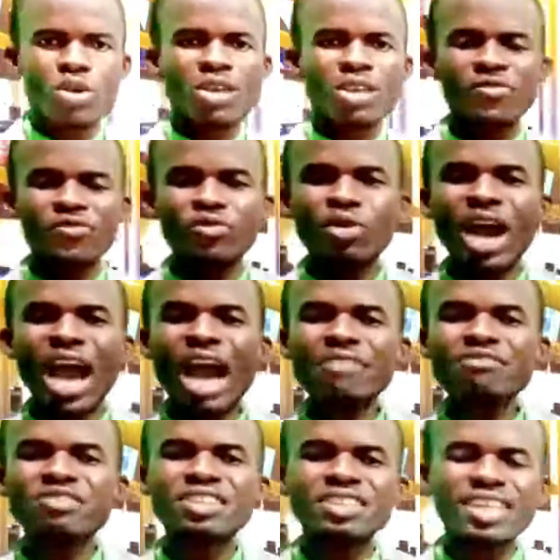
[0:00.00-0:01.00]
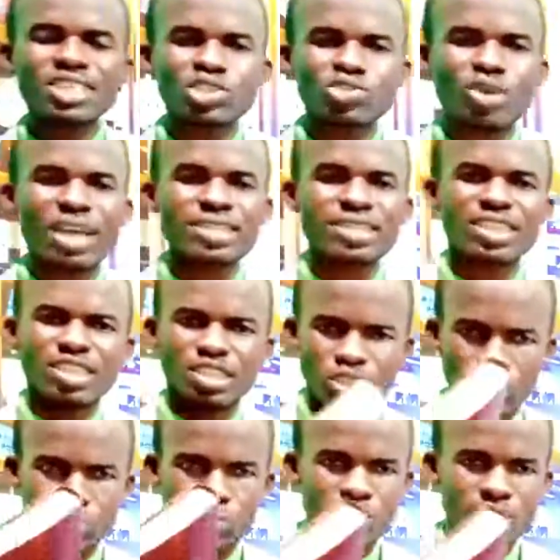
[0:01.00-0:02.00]
if you have Jesus Christ in
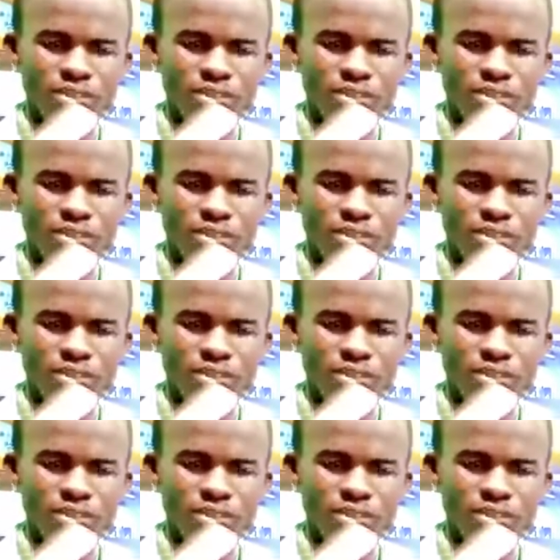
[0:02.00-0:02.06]
you.